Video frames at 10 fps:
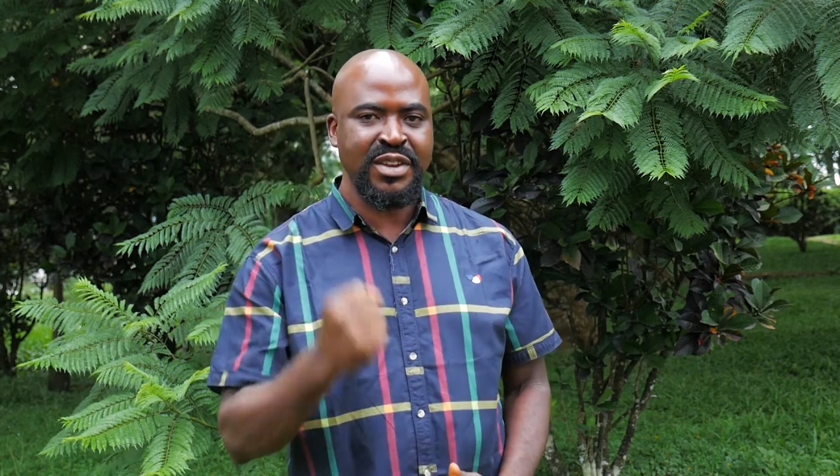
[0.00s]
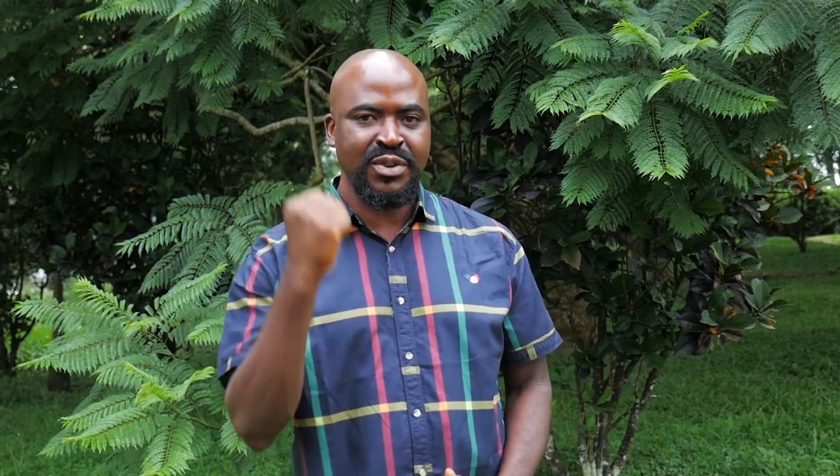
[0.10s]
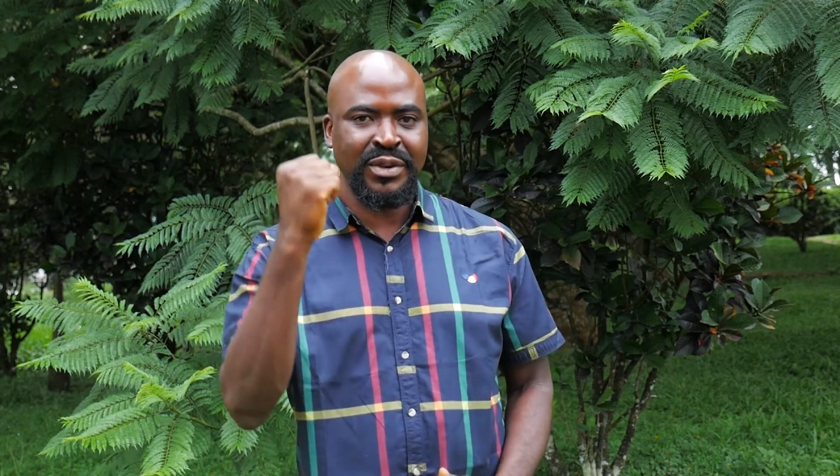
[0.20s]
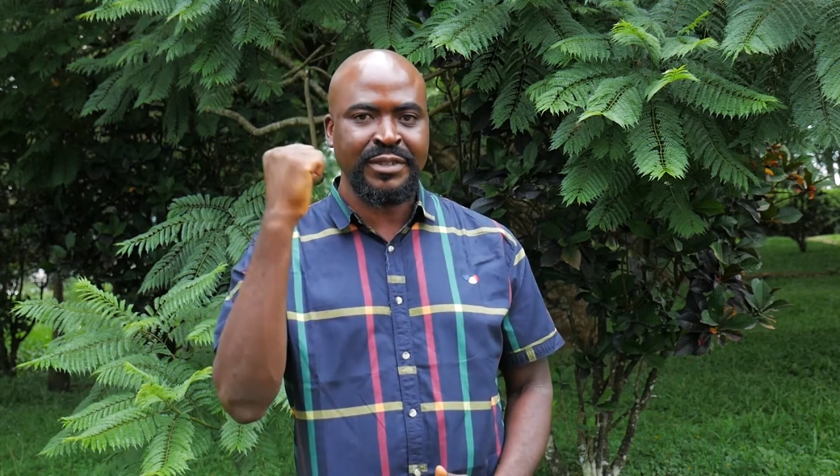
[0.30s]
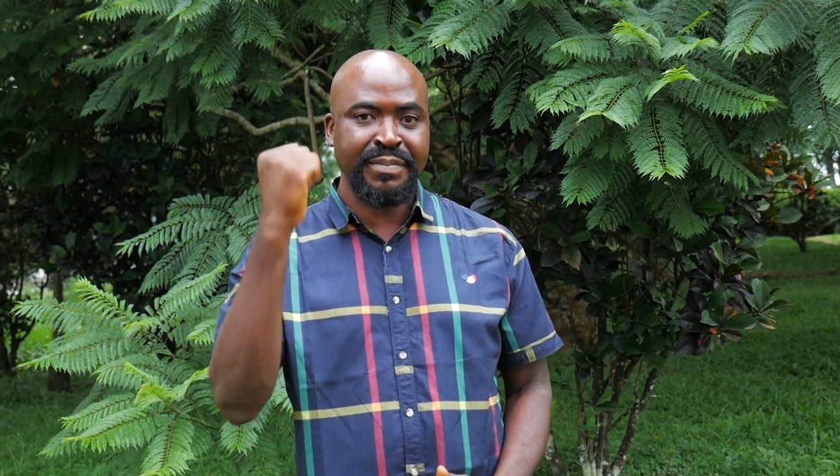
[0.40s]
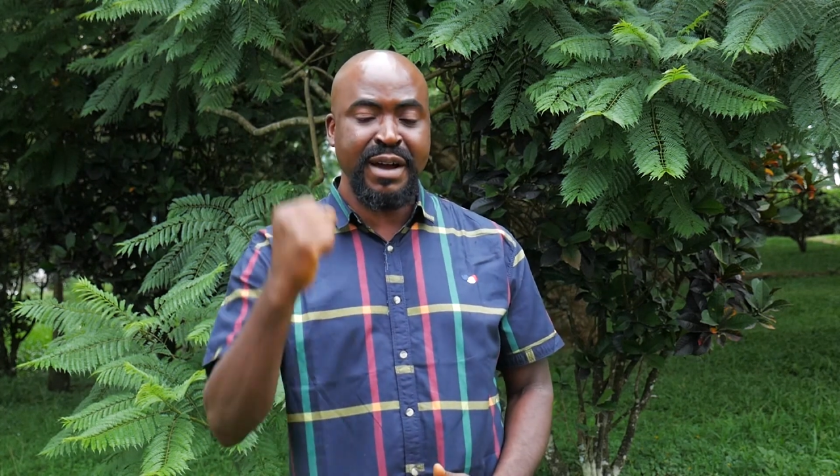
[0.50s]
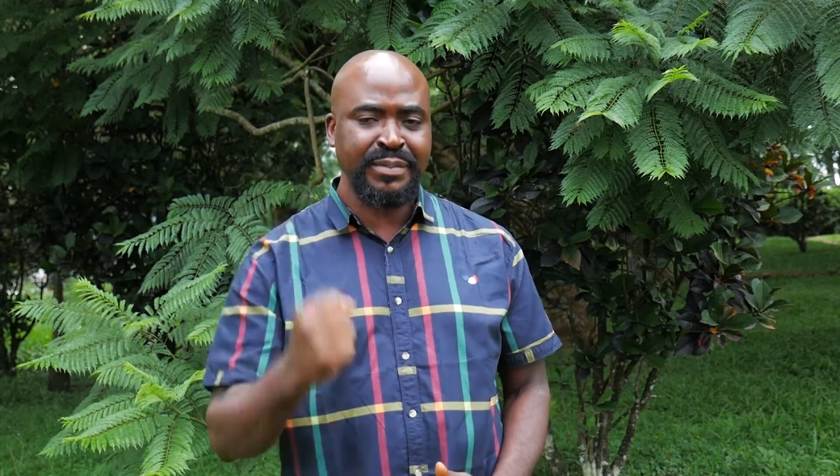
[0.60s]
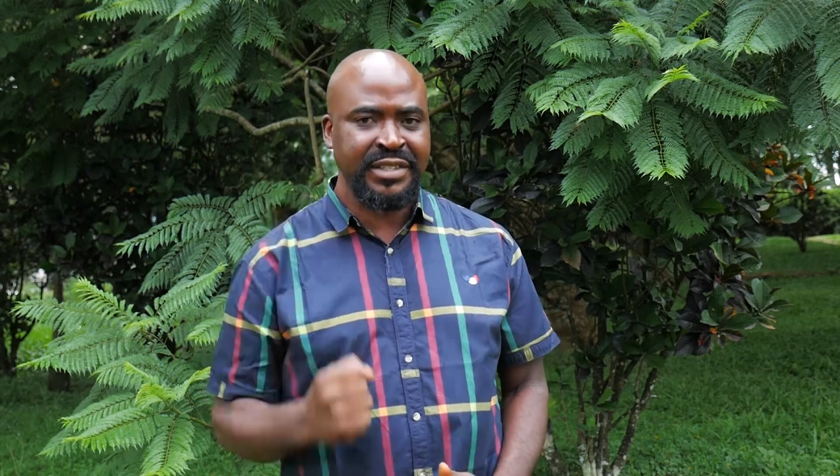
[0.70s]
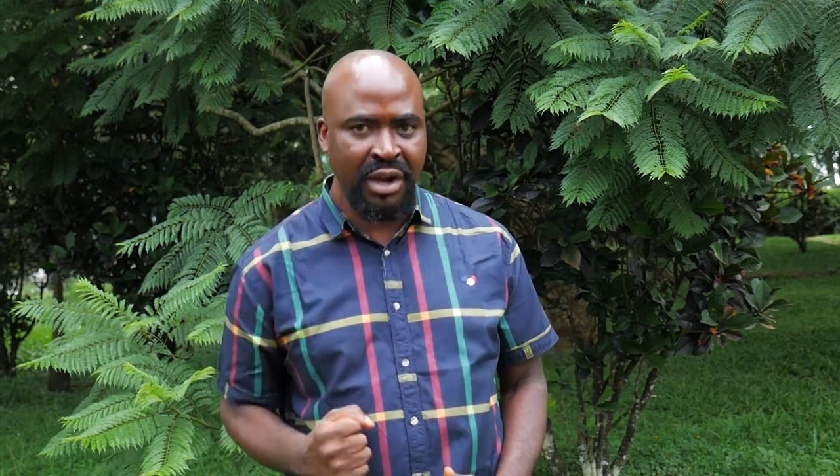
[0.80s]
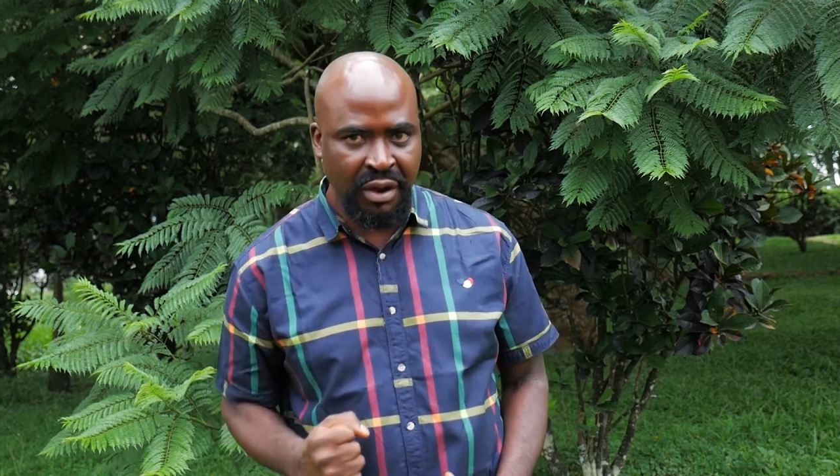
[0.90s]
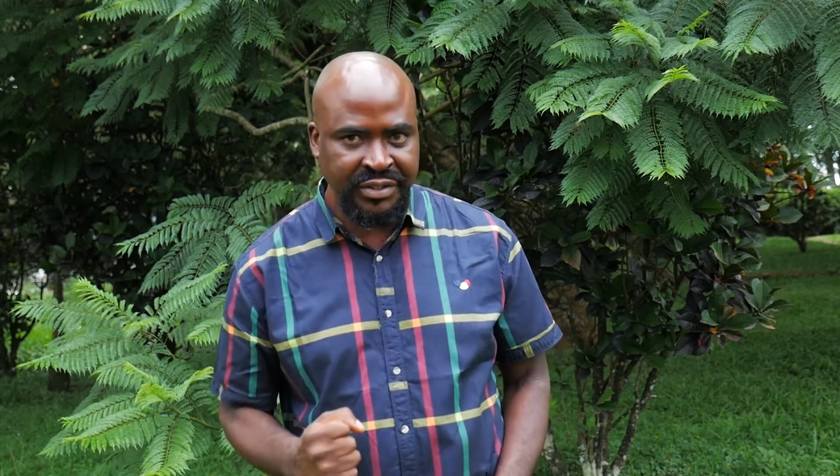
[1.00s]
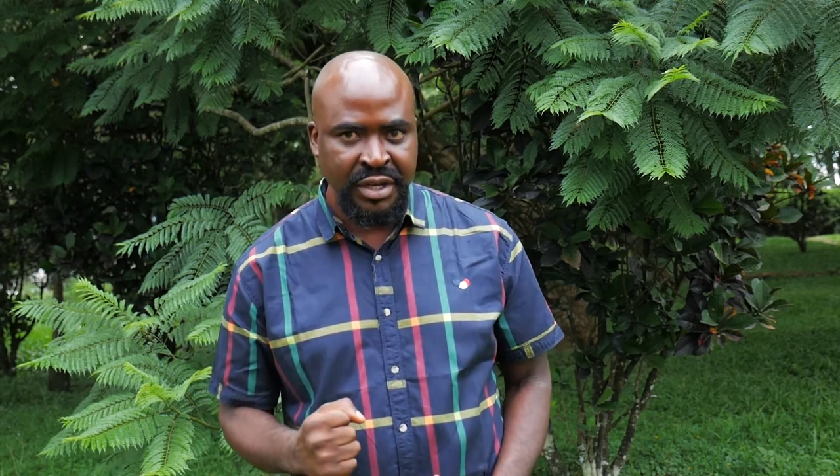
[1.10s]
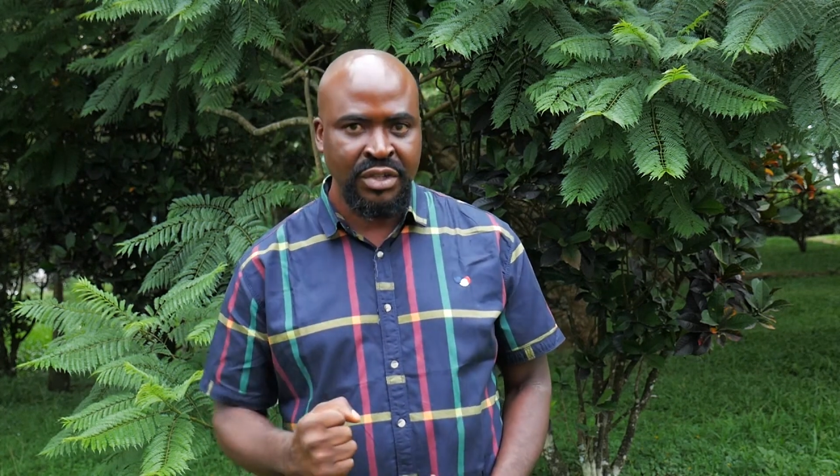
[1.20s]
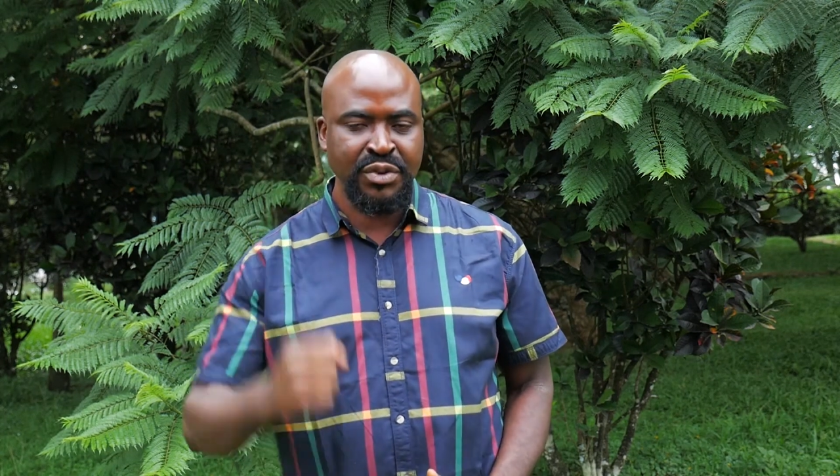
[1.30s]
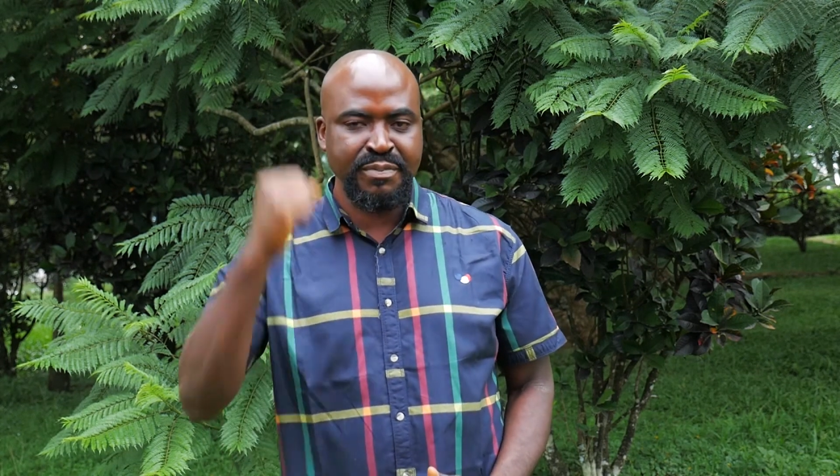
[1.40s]
within your sperm cells
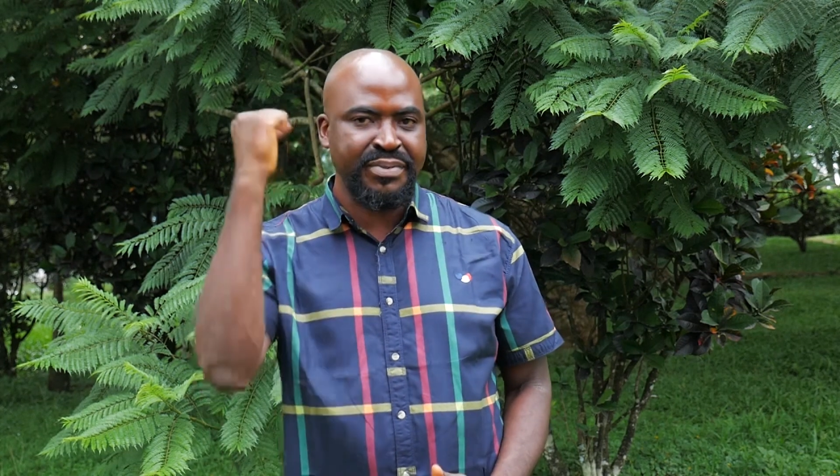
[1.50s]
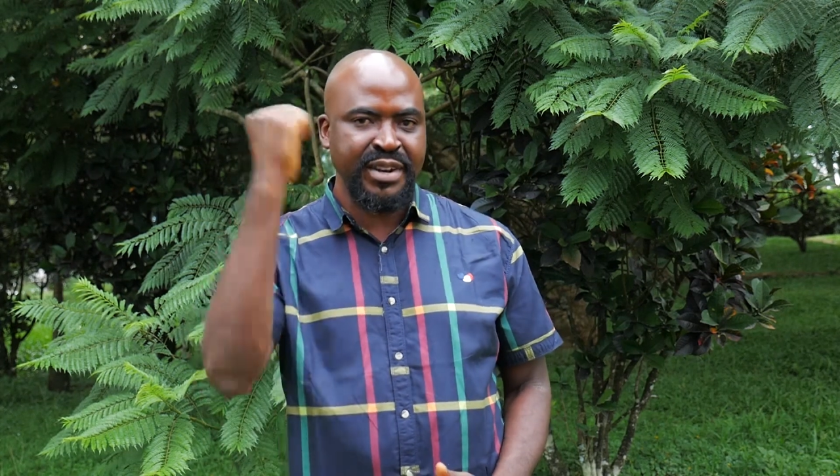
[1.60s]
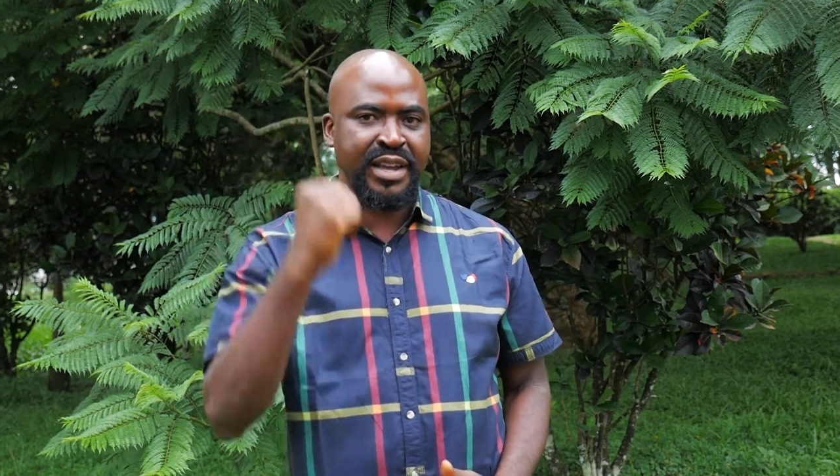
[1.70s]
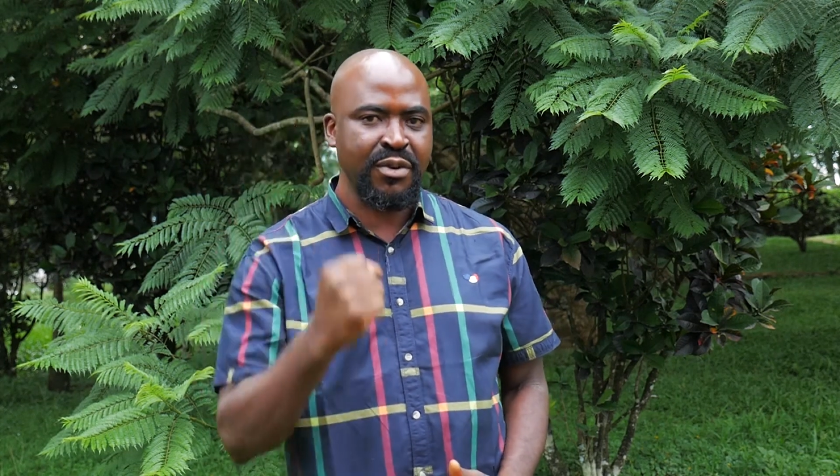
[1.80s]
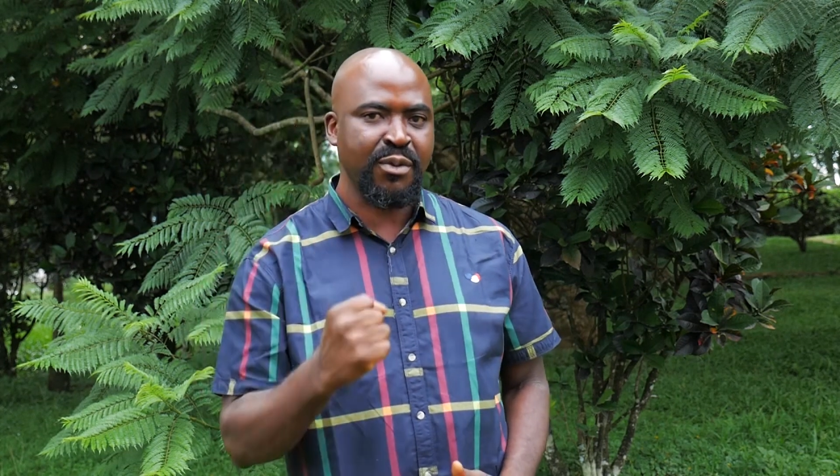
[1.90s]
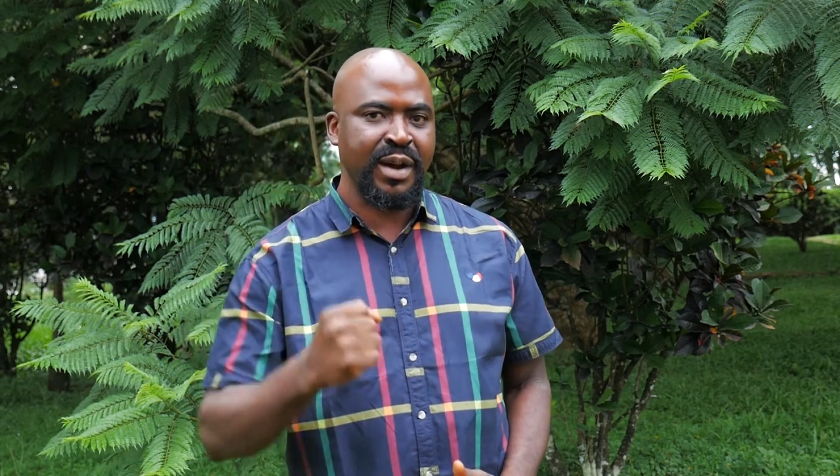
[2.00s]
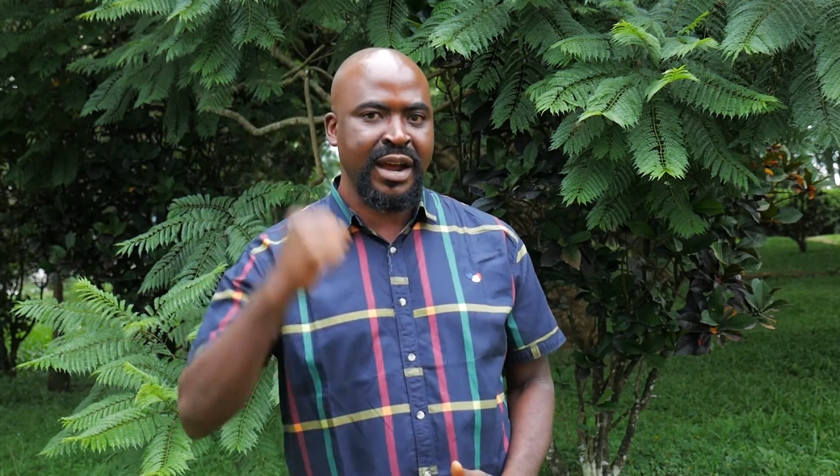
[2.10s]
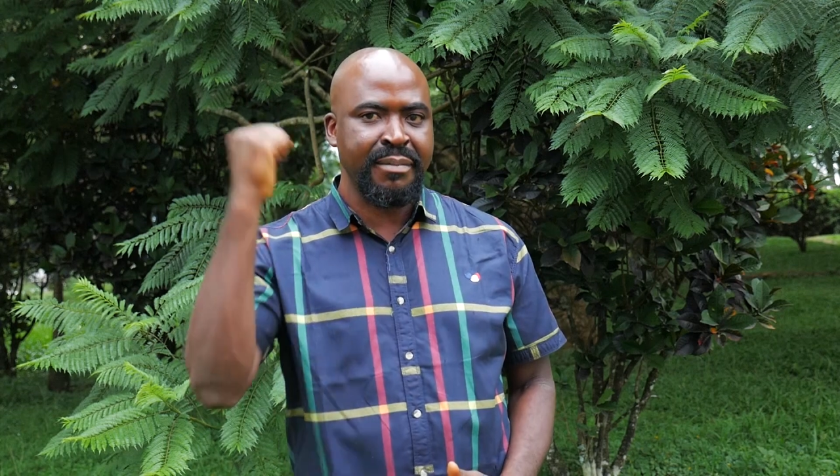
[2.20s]
to impregnate a woman,